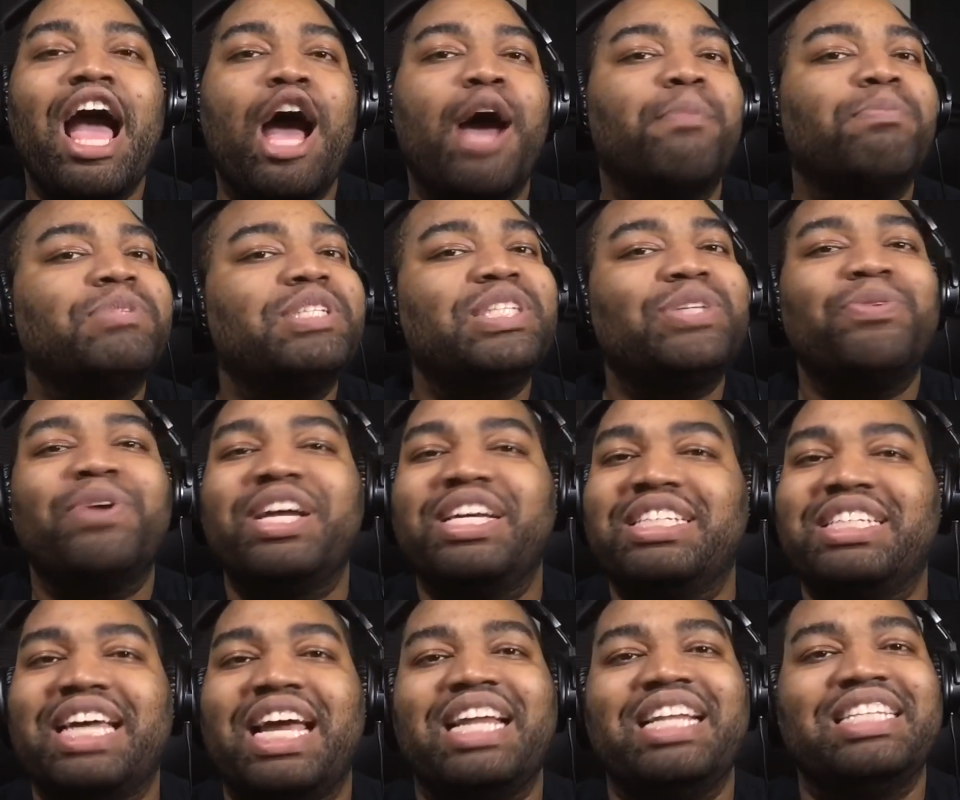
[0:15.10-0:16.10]
I'm so
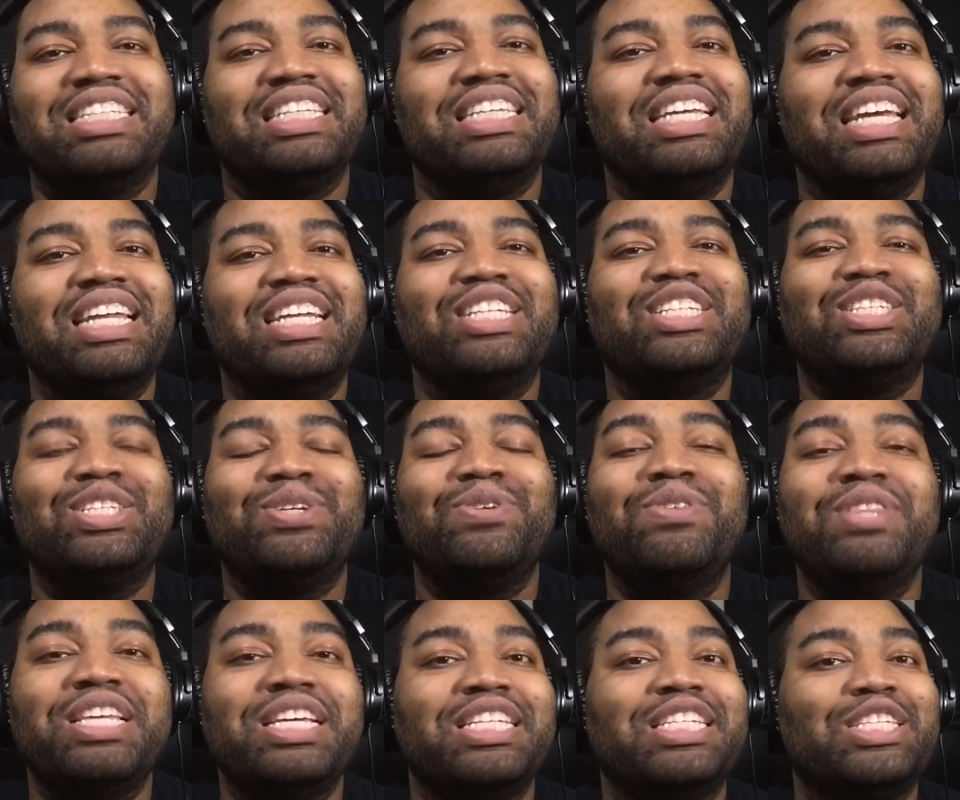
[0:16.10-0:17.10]
excited to get
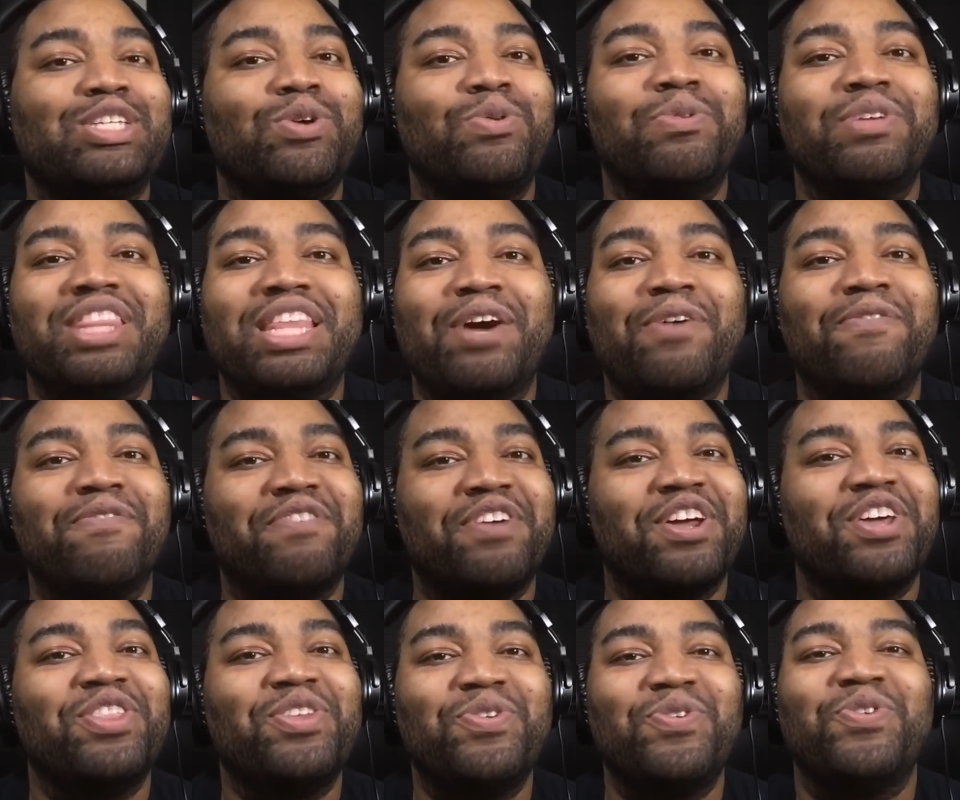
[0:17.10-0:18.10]
into this so without
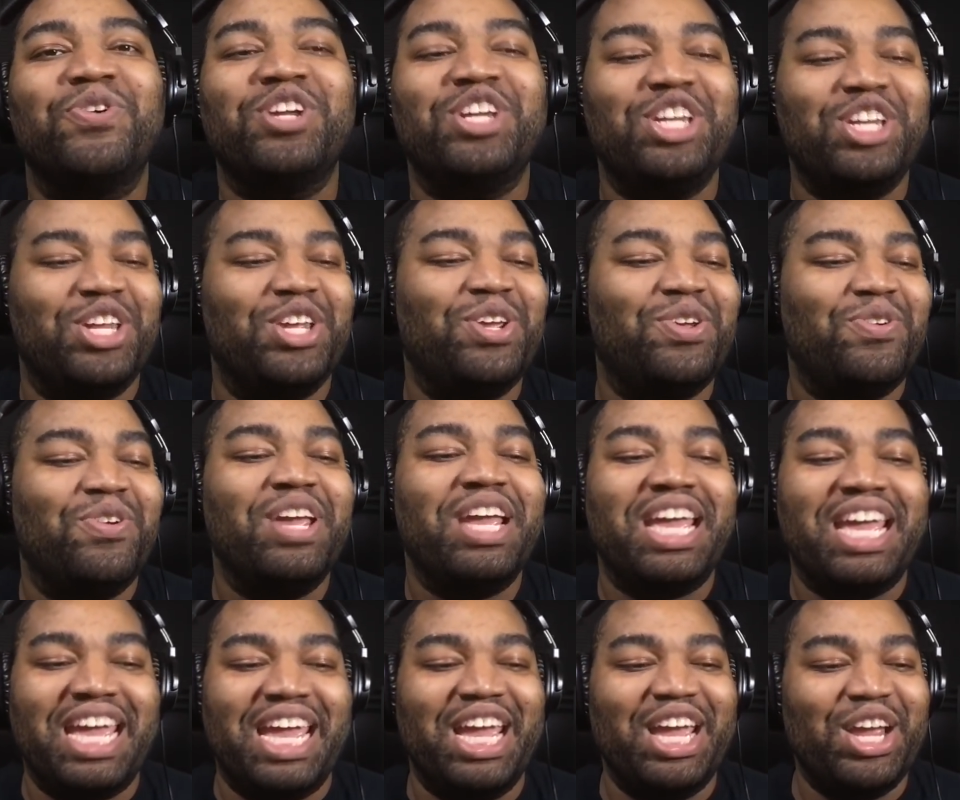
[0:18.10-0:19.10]
further ado,
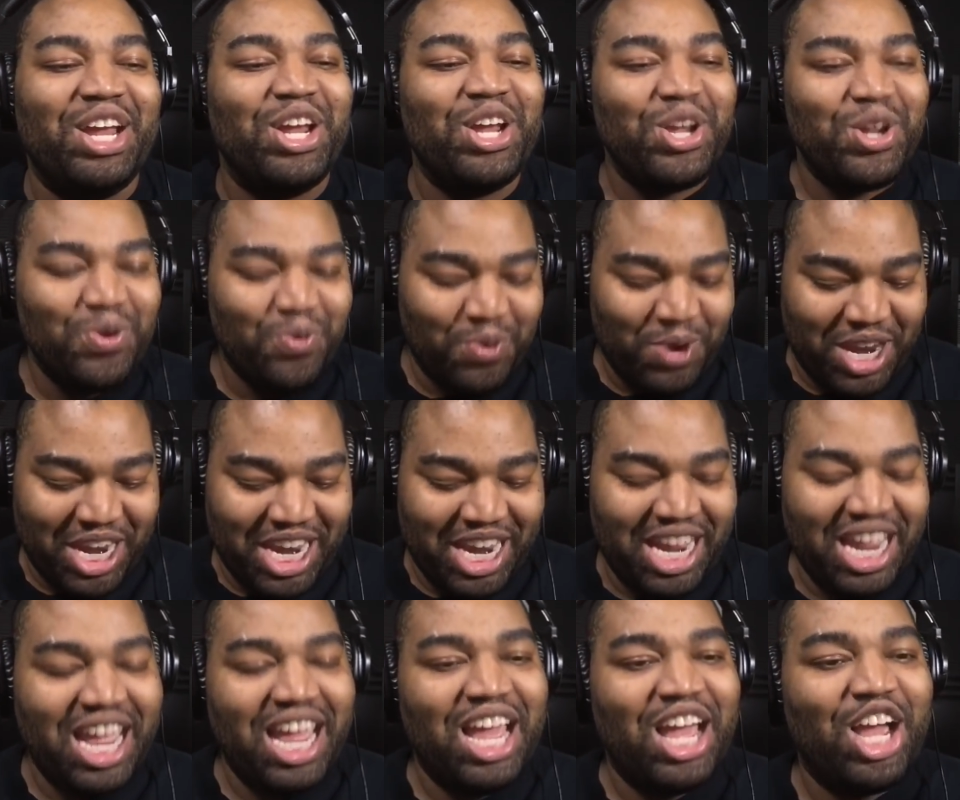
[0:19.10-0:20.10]
here
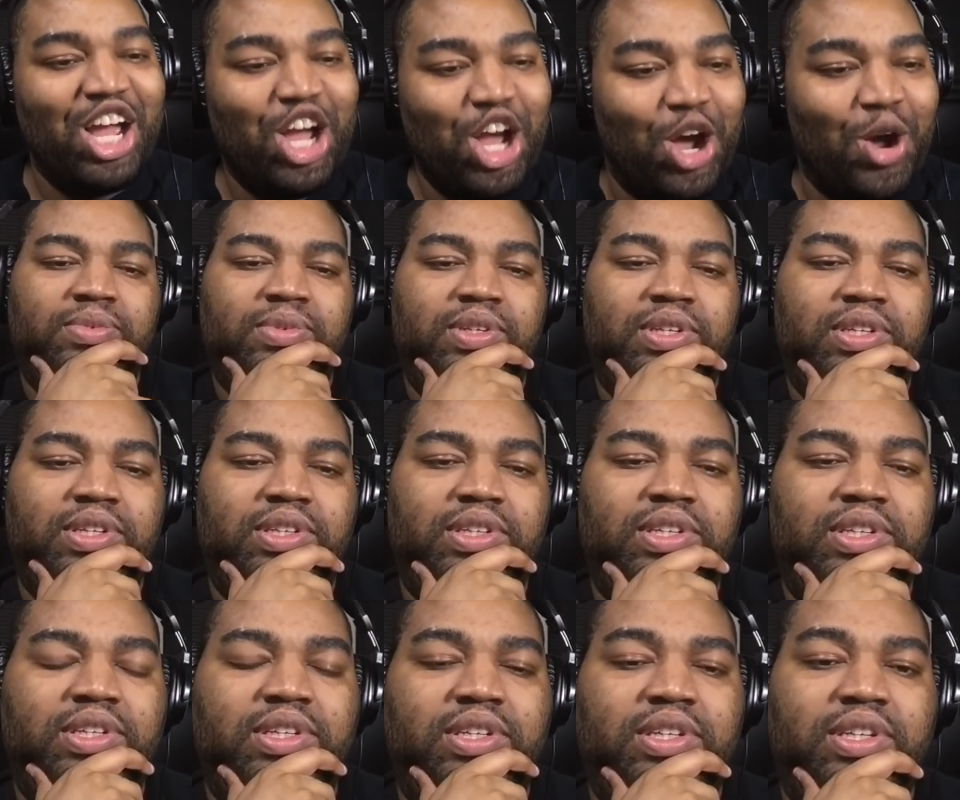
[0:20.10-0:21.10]
we go.
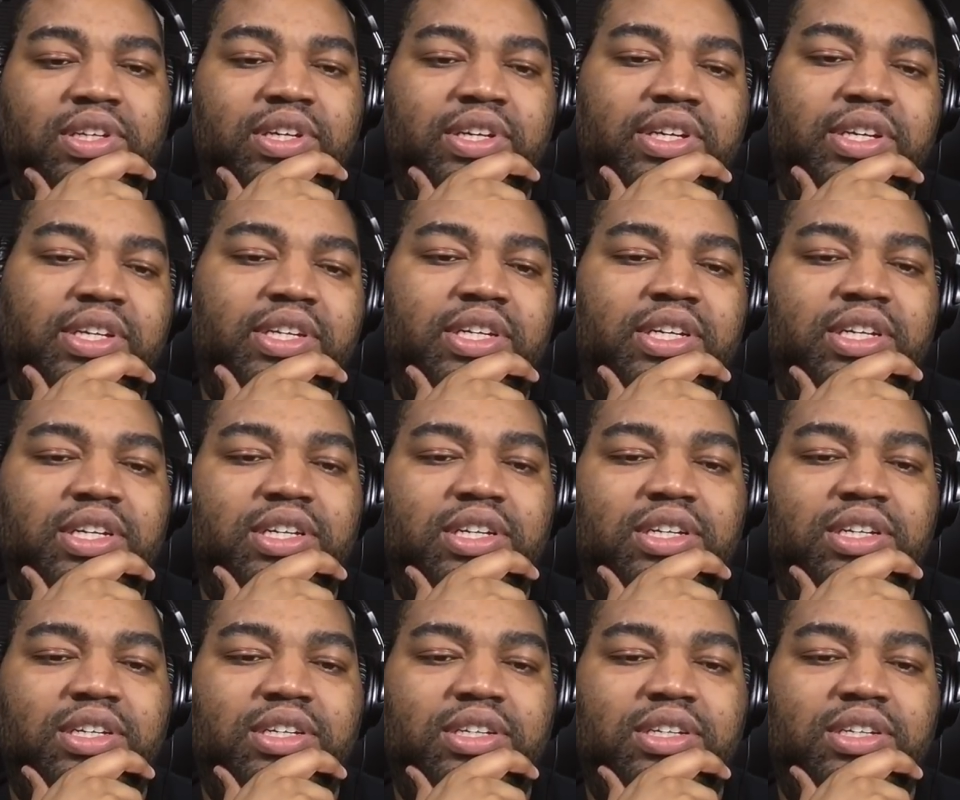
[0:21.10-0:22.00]
Hannah.